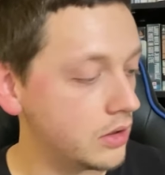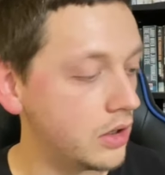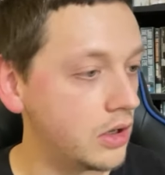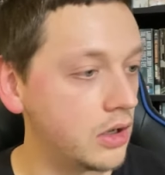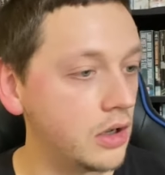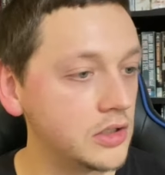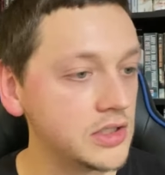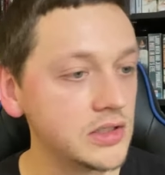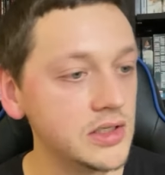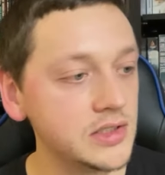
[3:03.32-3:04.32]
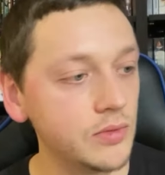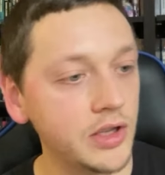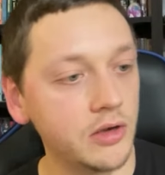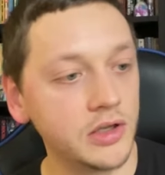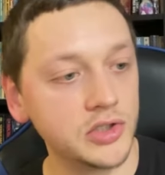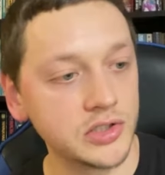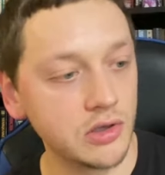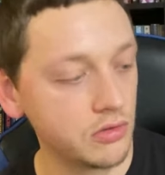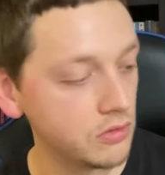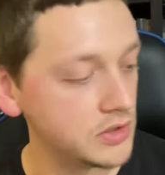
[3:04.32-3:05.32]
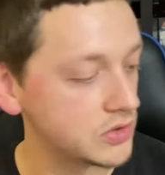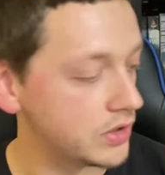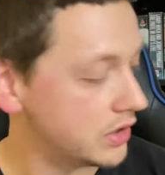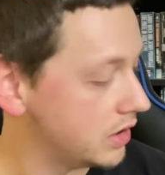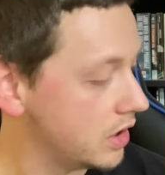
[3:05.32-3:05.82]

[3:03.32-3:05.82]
I'll take the easy way out and just go through these quickly.